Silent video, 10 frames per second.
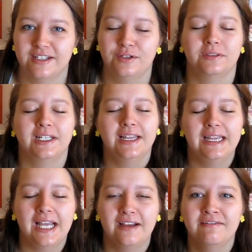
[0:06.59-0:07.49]
who I
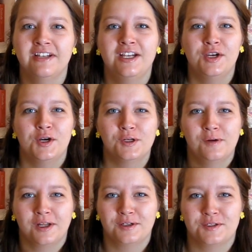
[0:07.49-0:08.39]
love, her
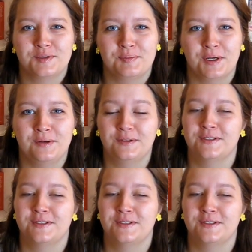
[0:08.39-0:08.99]
water just broke.